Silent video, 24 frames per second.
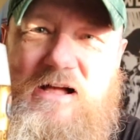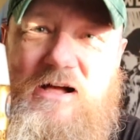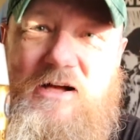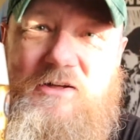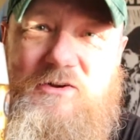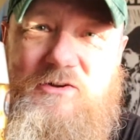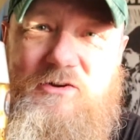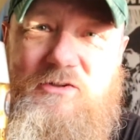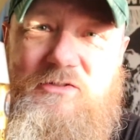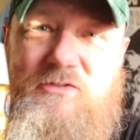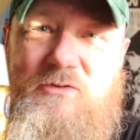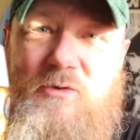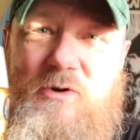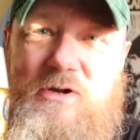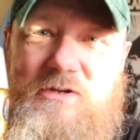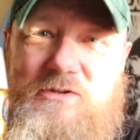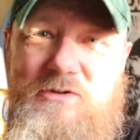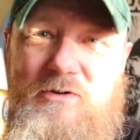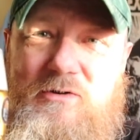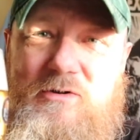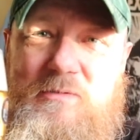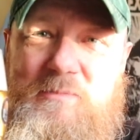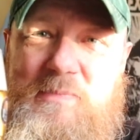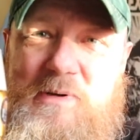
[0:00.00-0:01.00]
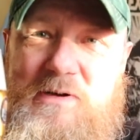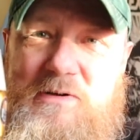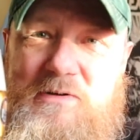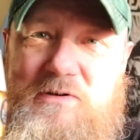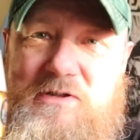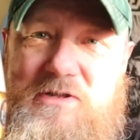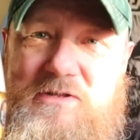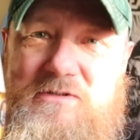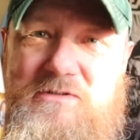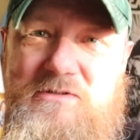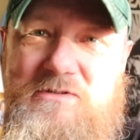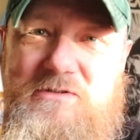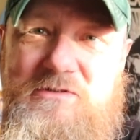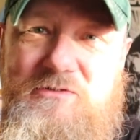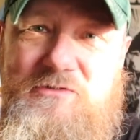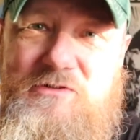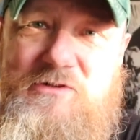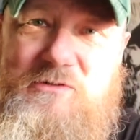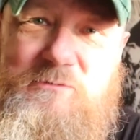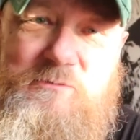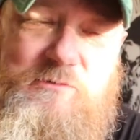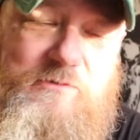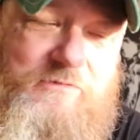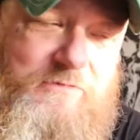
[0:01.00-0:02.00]
And I thought I'd got a bargain because
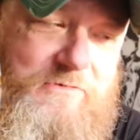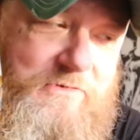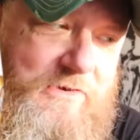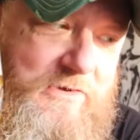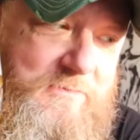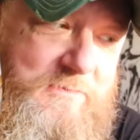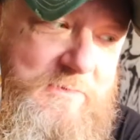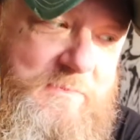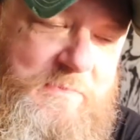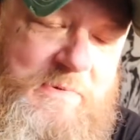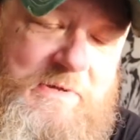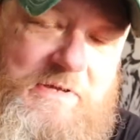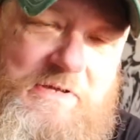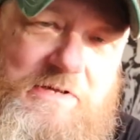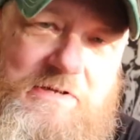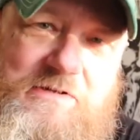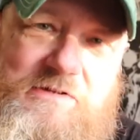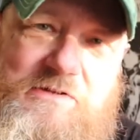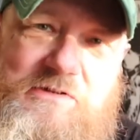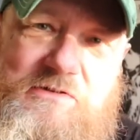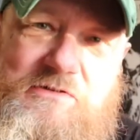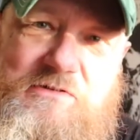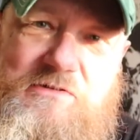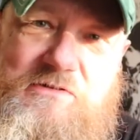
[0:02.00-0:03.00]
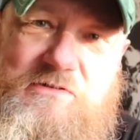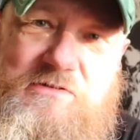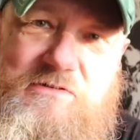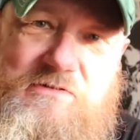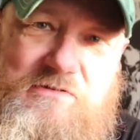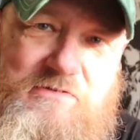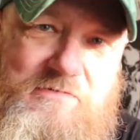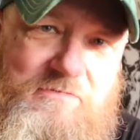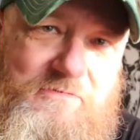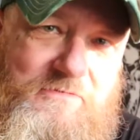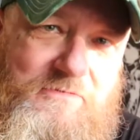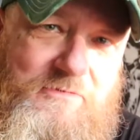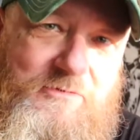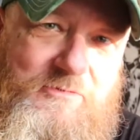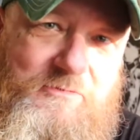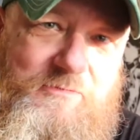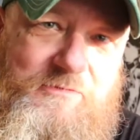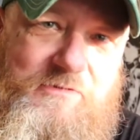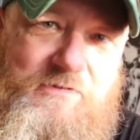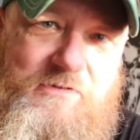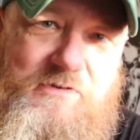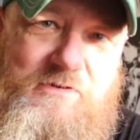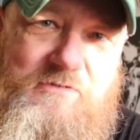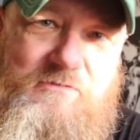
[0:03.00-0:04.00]
it was German beer,
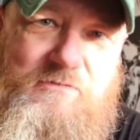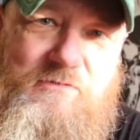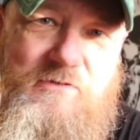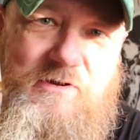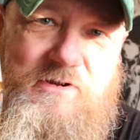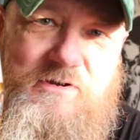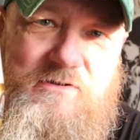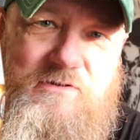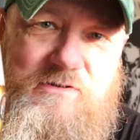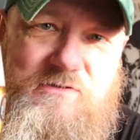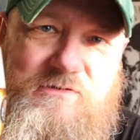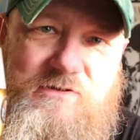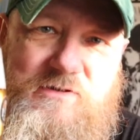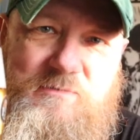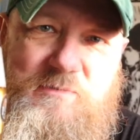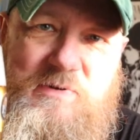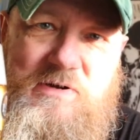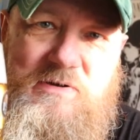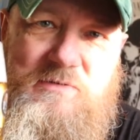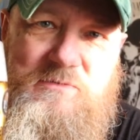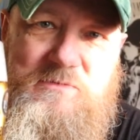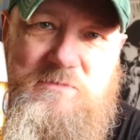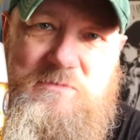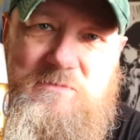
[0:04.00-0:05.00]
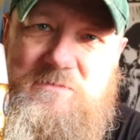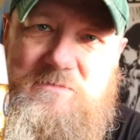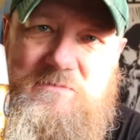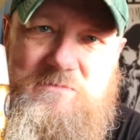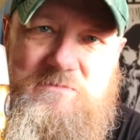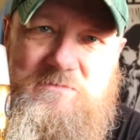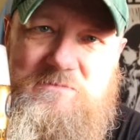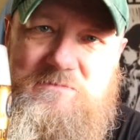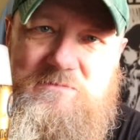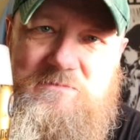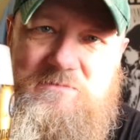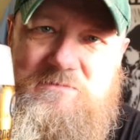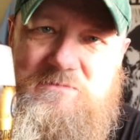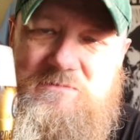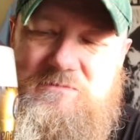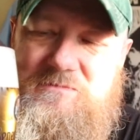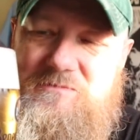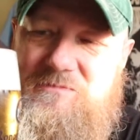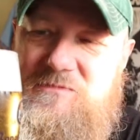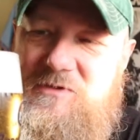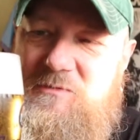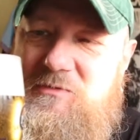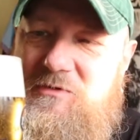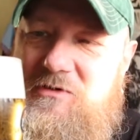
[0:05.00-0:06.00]
conforms to the Reinheitsgebot,
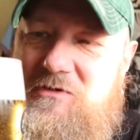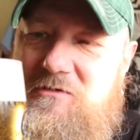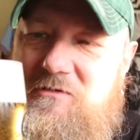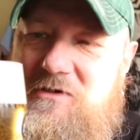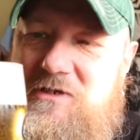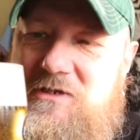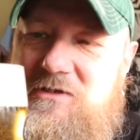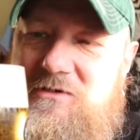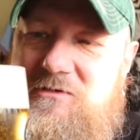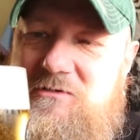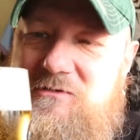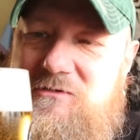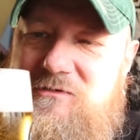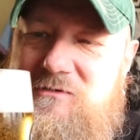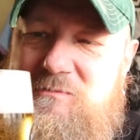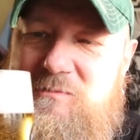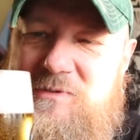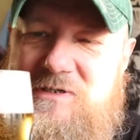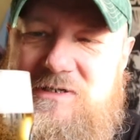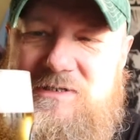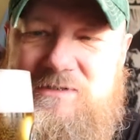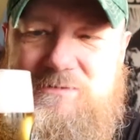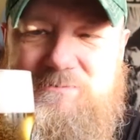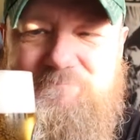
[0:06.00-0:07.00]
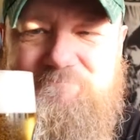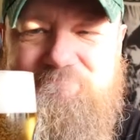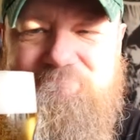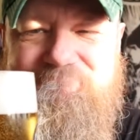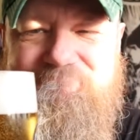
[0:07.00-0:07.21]
the purity laws, but